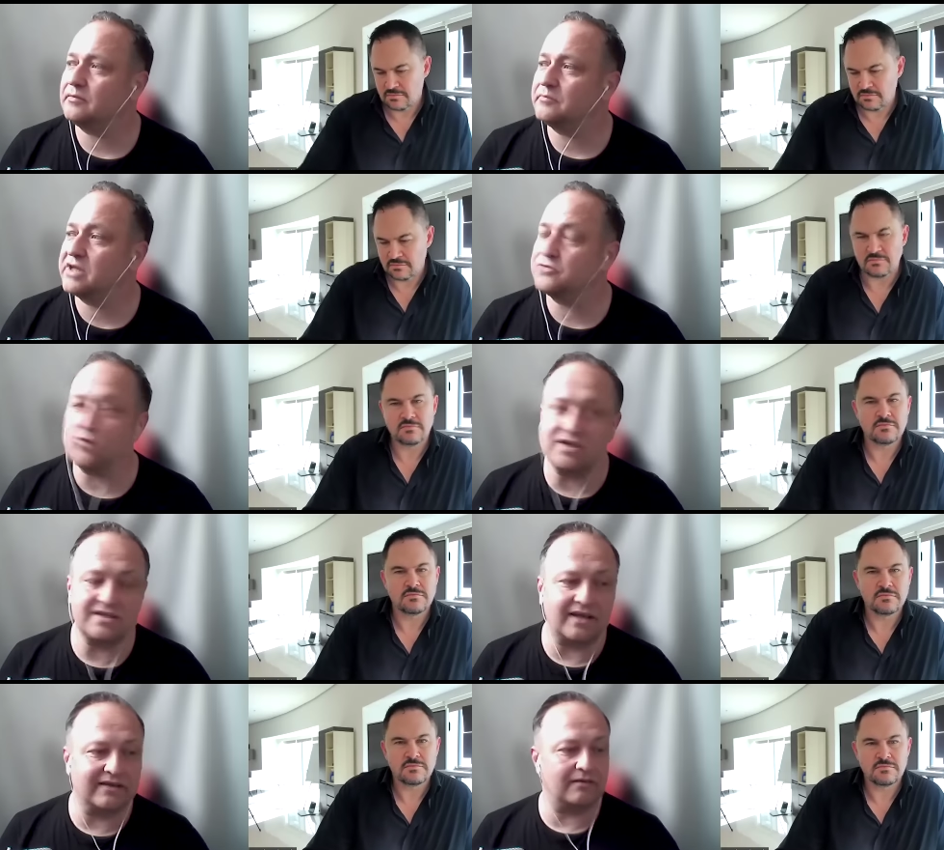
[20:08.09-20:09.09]
Speaker 1: it was
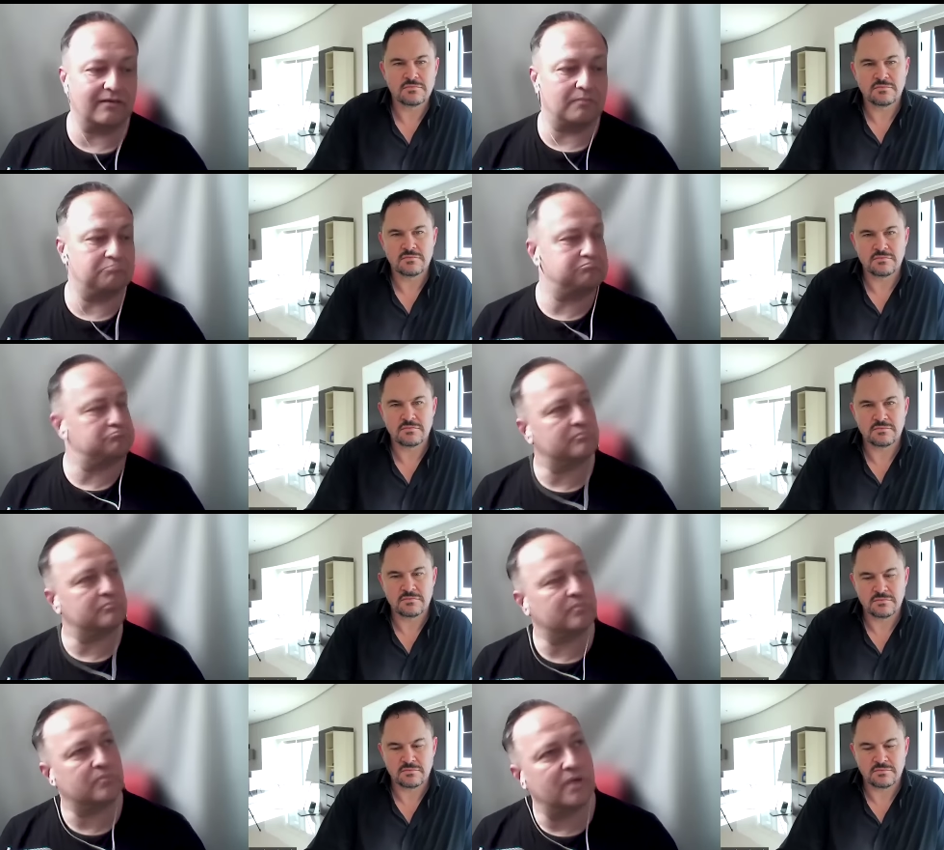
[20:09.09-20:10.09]
like a,
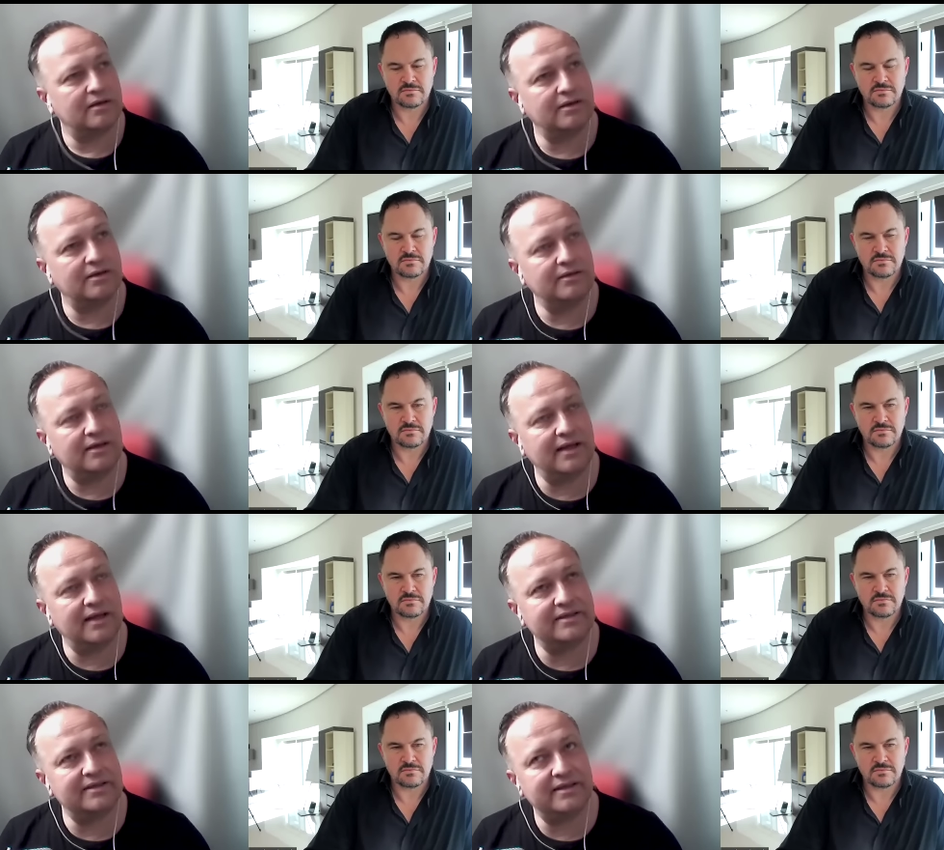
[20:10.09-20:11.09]
a, a
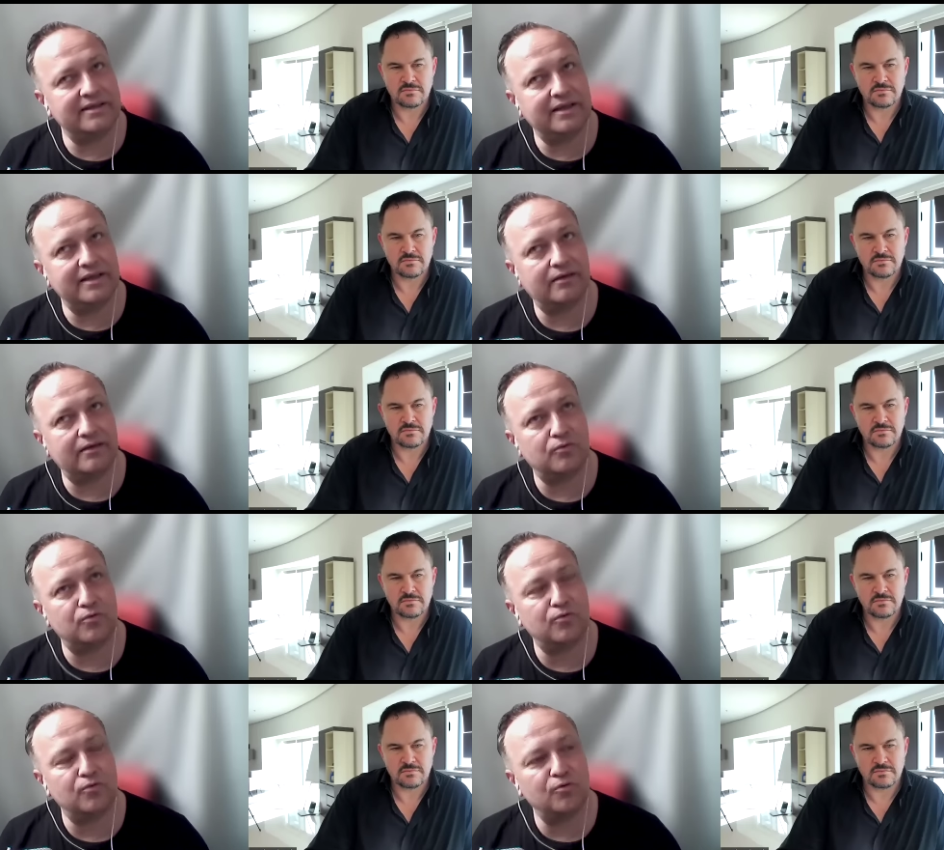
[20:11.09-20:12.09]
lady
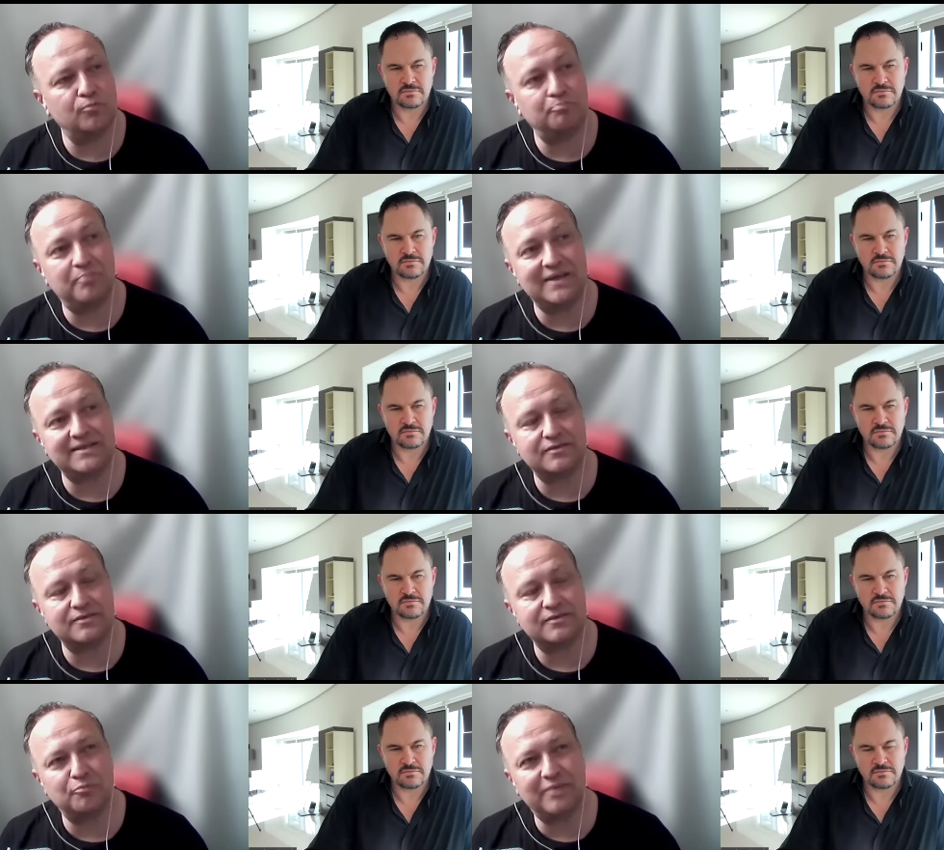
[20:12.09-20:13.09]
who passed
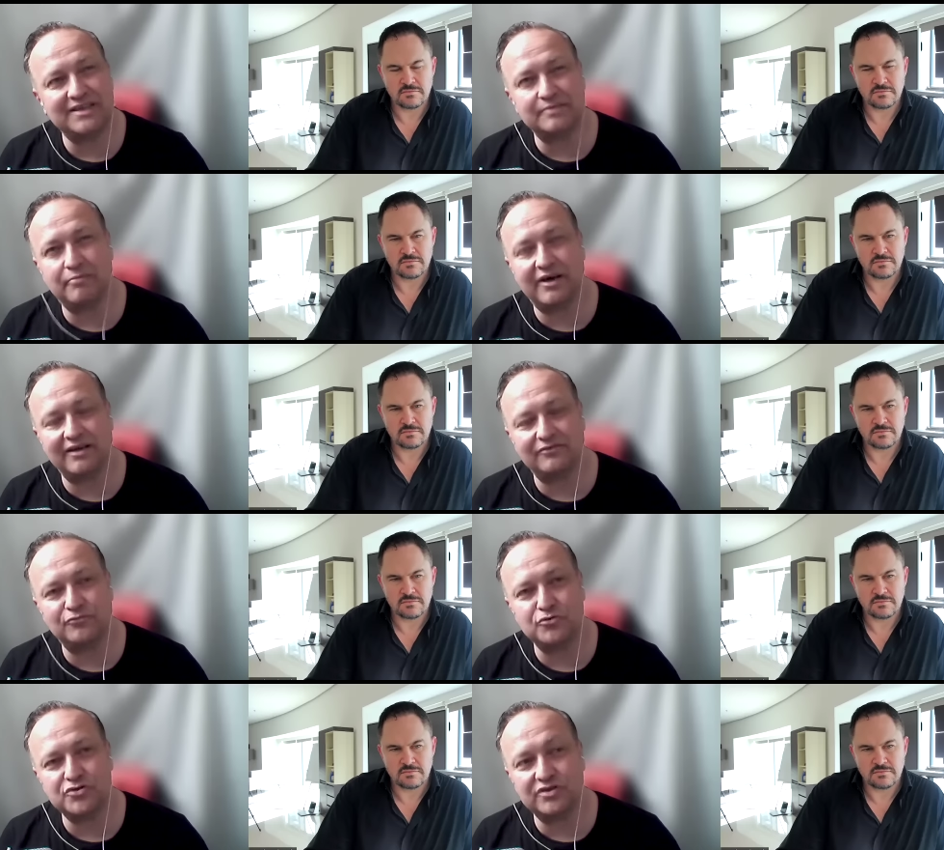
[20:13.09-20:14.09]
who passed by,
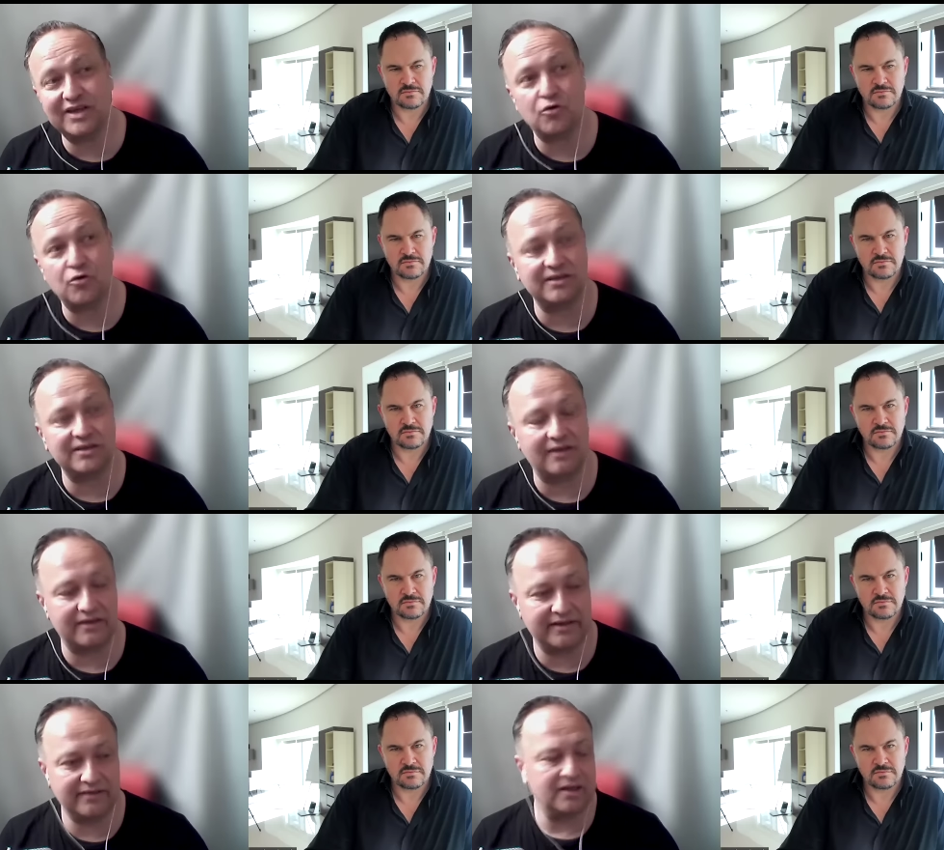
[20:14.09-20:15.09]
unfortunately, Connie
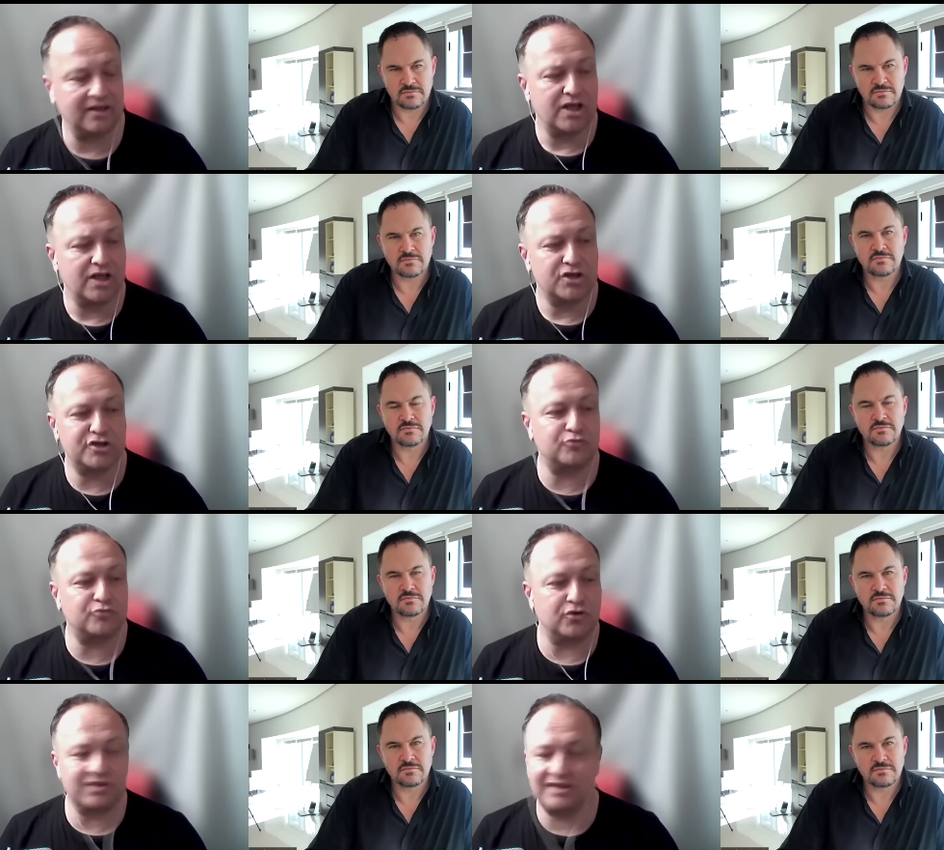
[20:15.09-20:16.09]
Larkin she
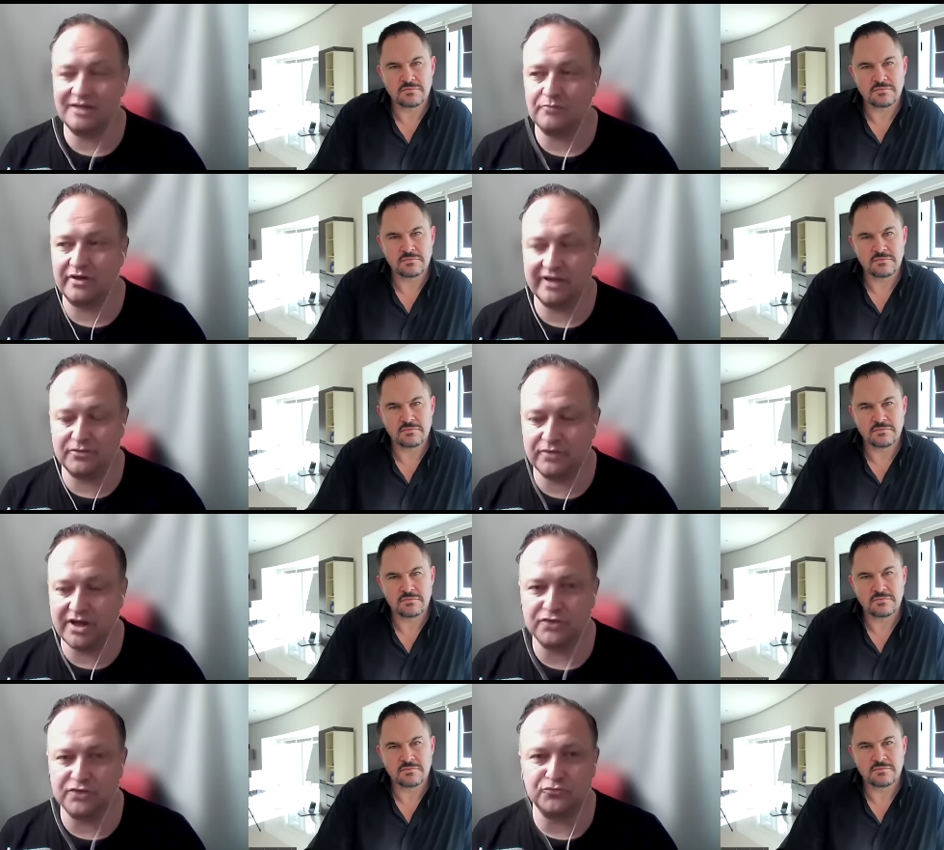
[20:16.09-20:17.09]
brought landmark
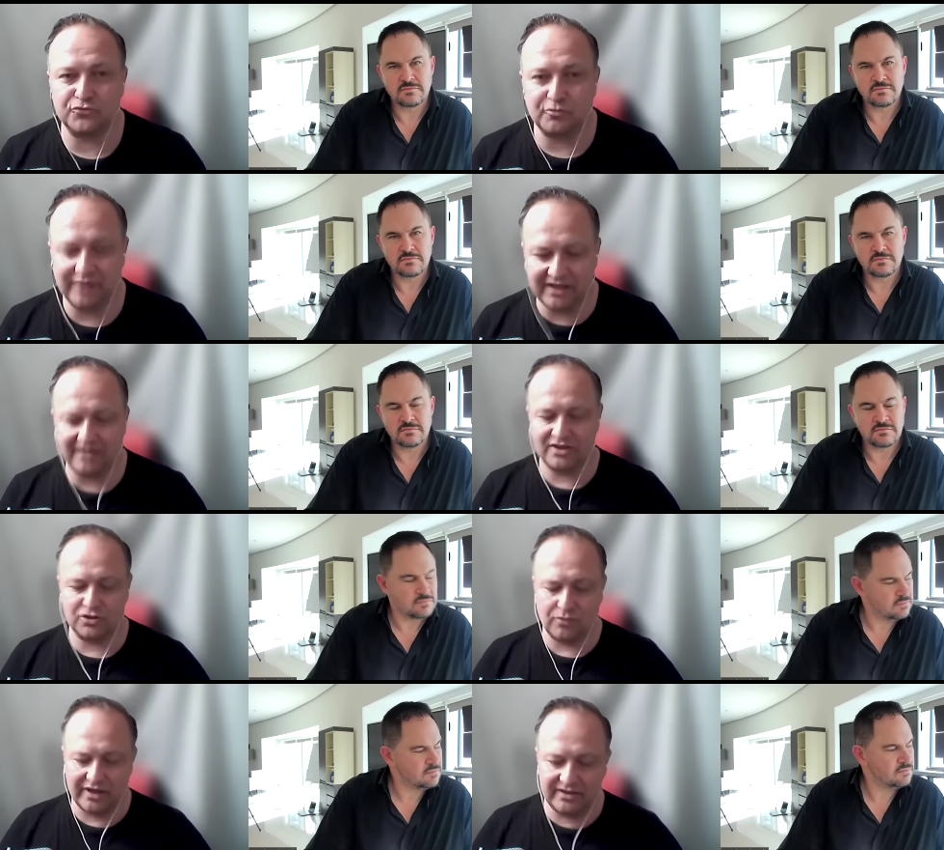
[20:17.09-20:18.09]
education to Romania.
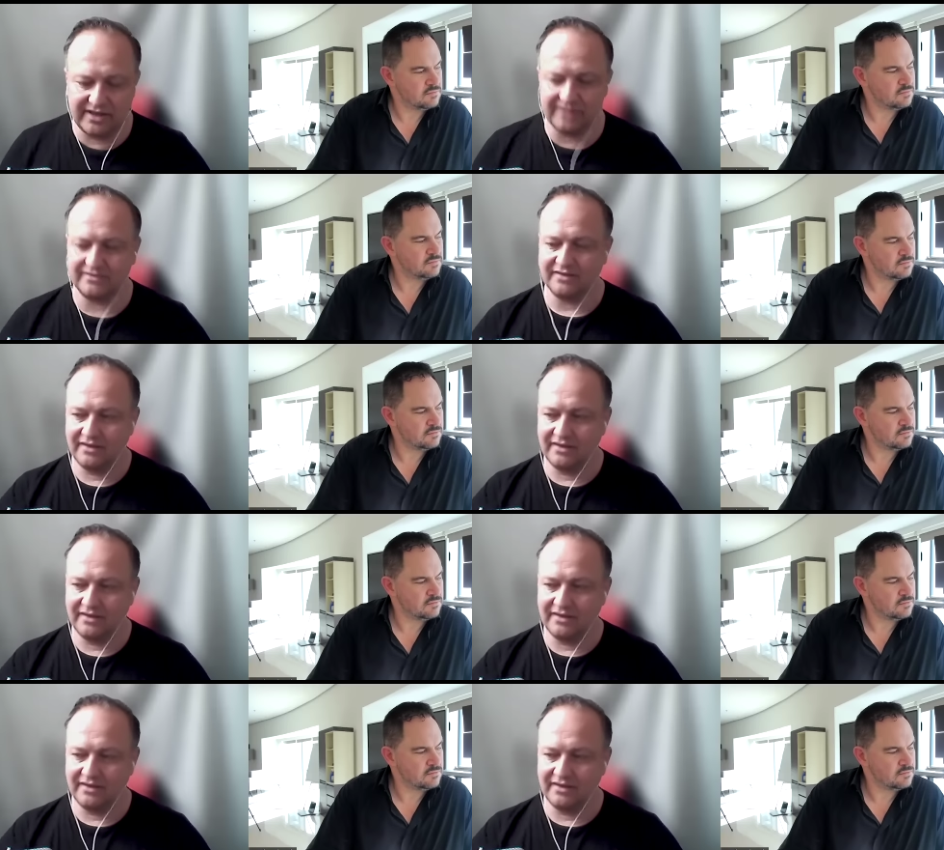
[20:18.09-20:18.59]
So I did